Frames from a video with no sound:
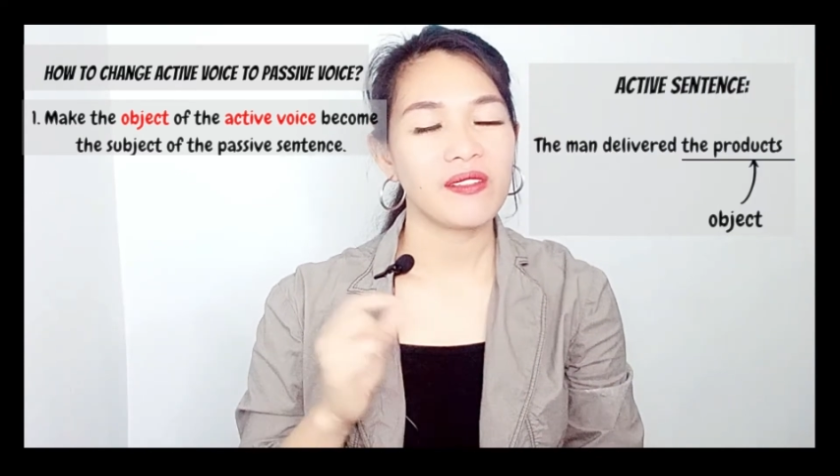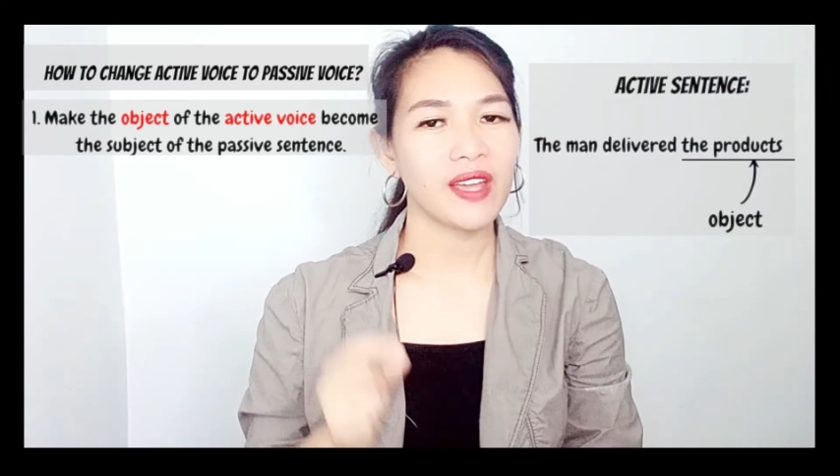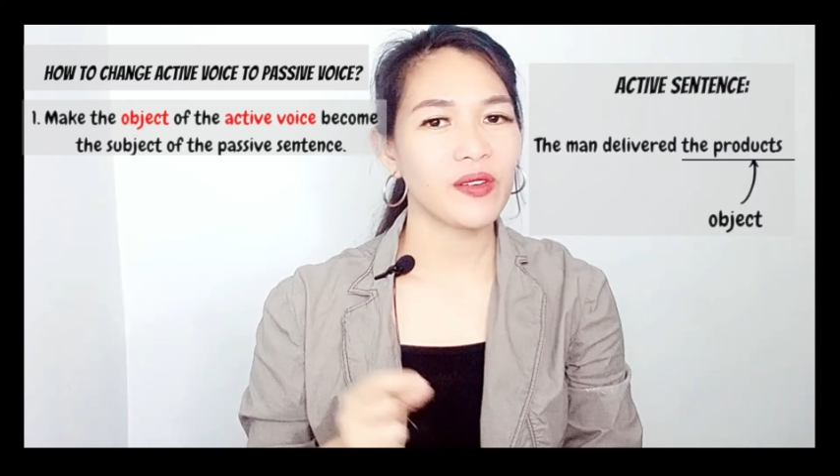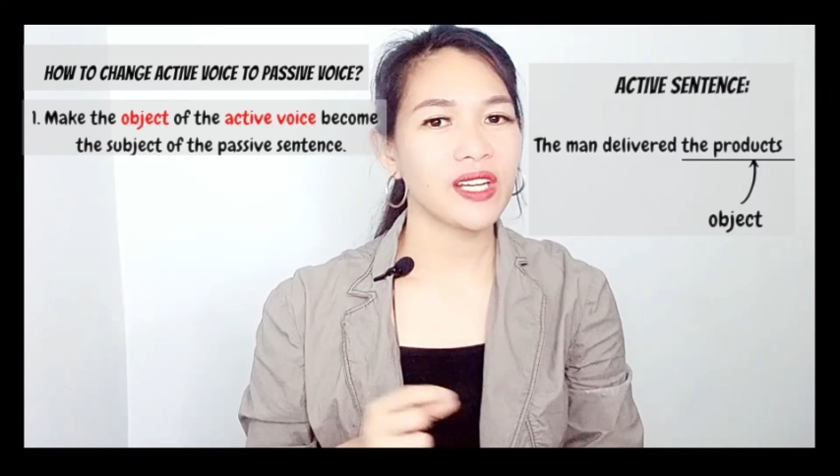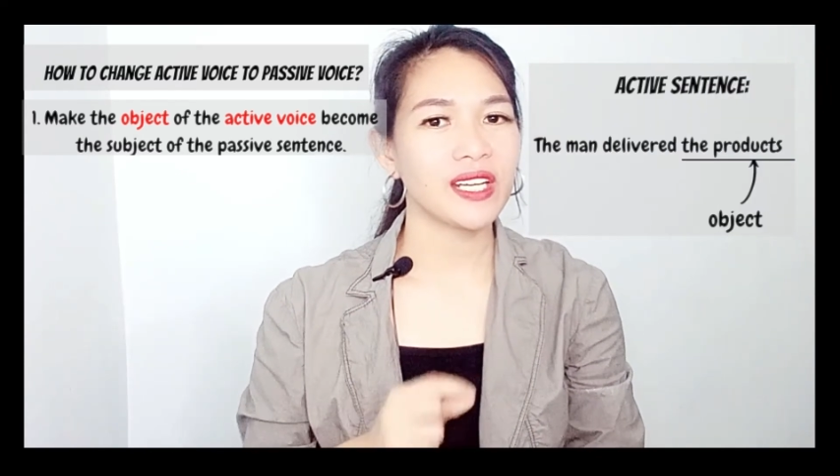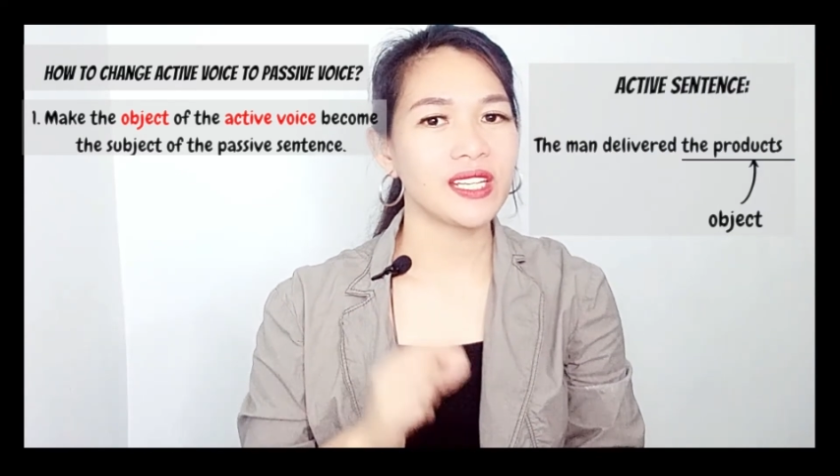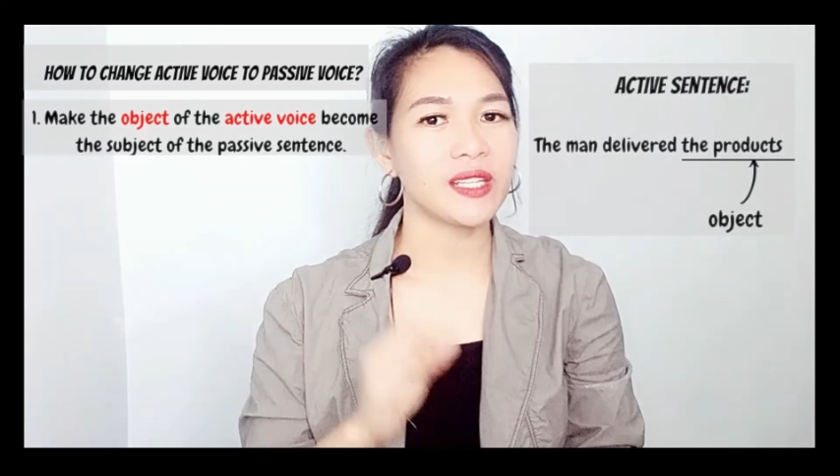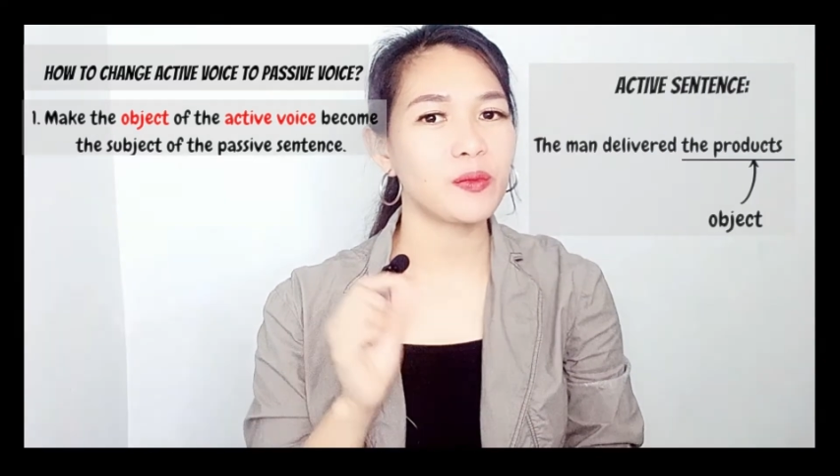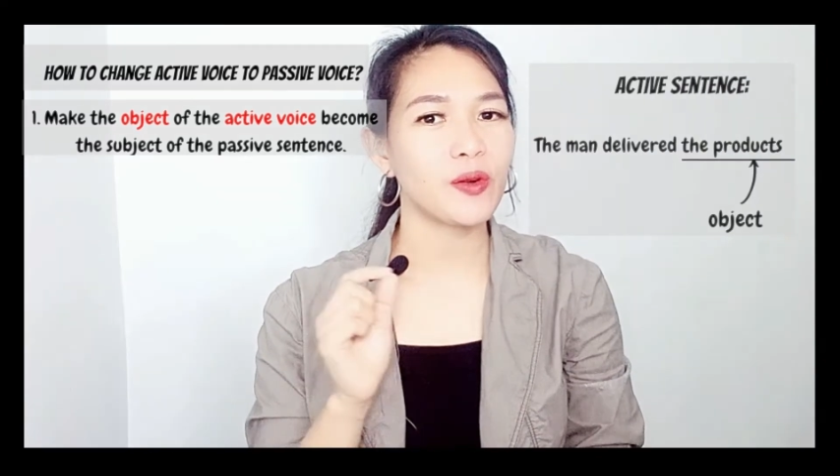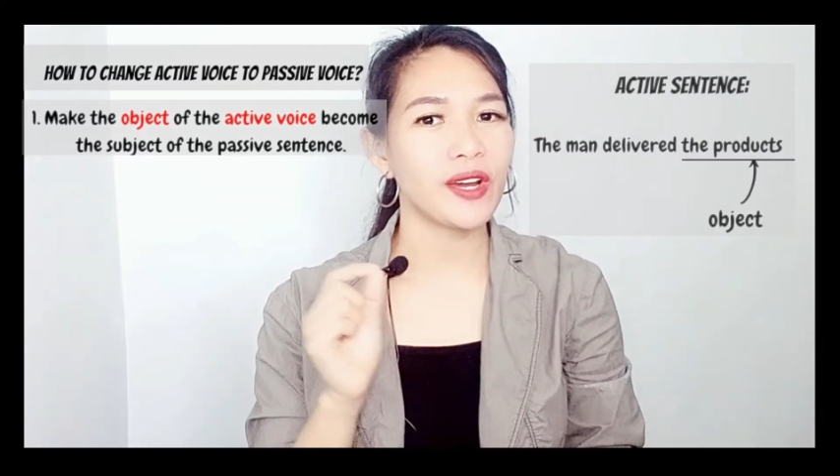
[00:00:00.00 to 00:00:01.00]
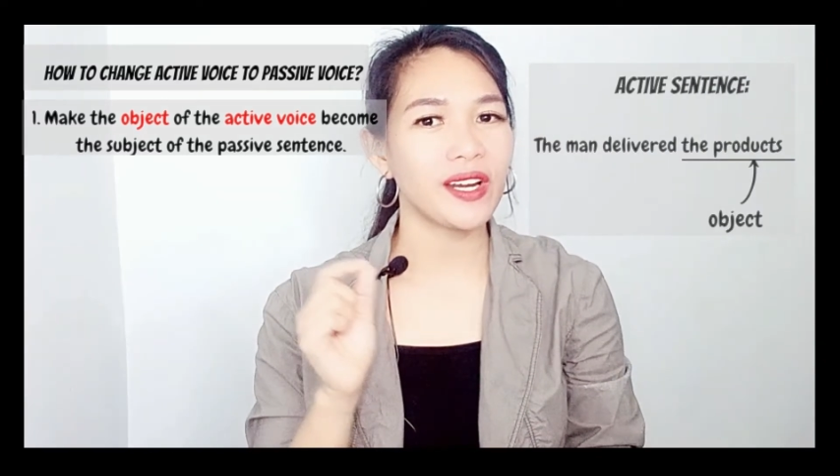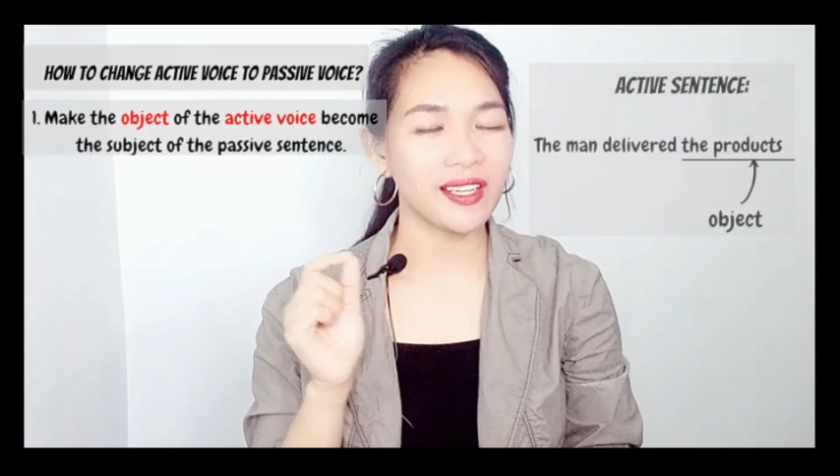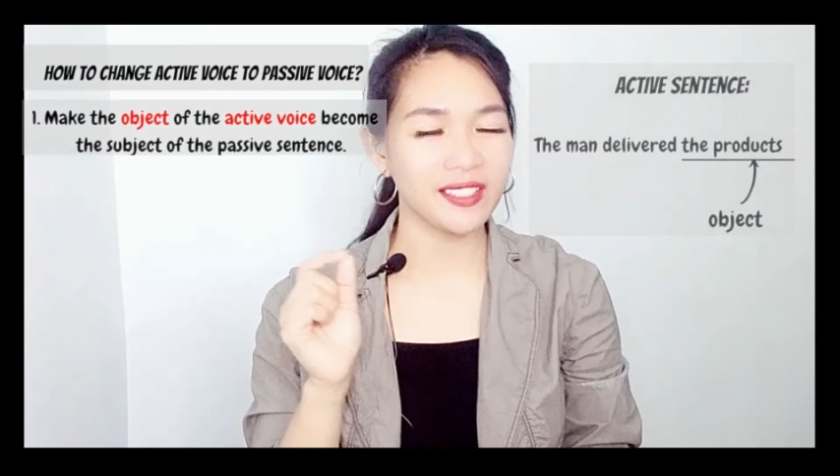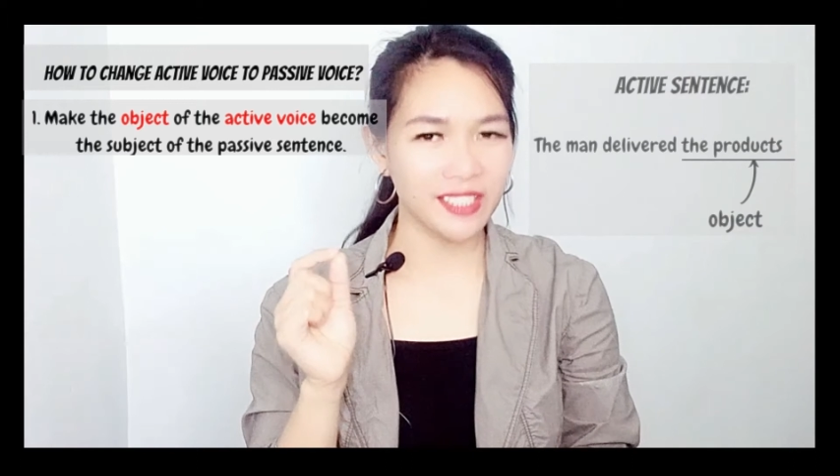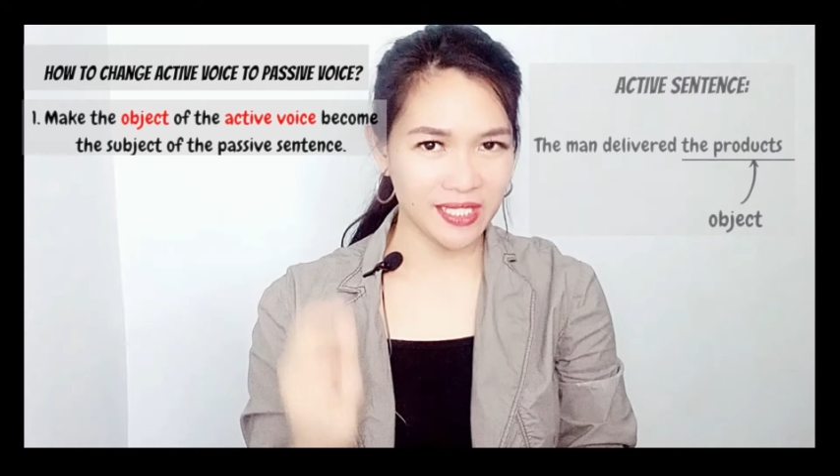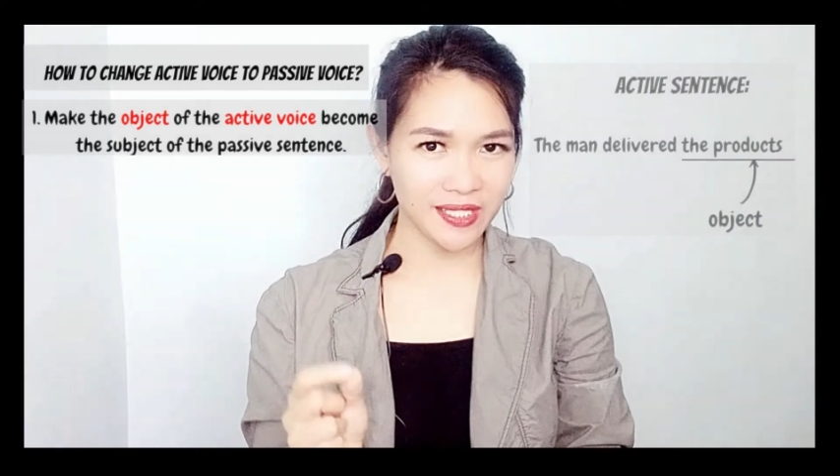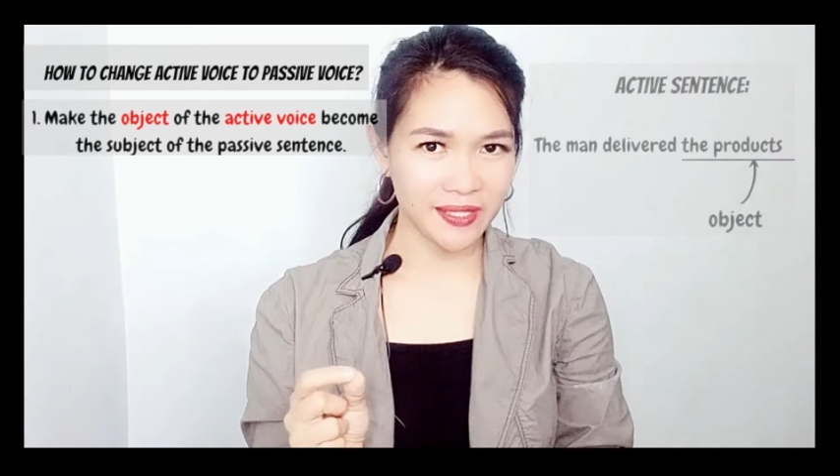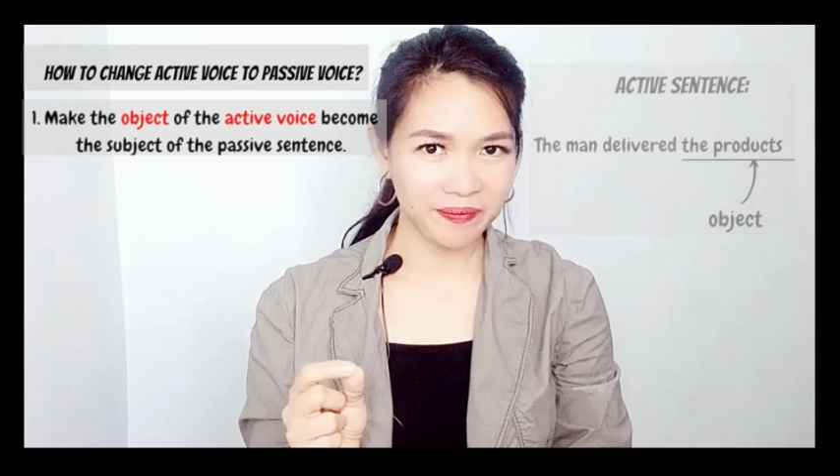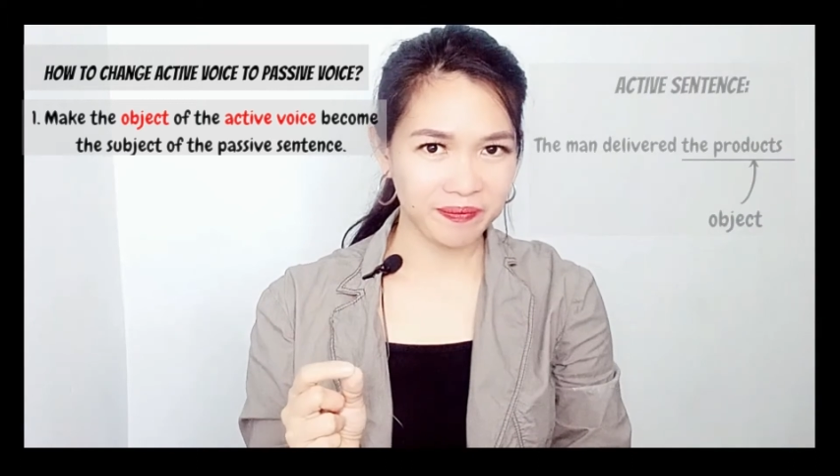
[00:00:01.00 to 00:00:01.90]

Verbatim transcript: Very good, the products.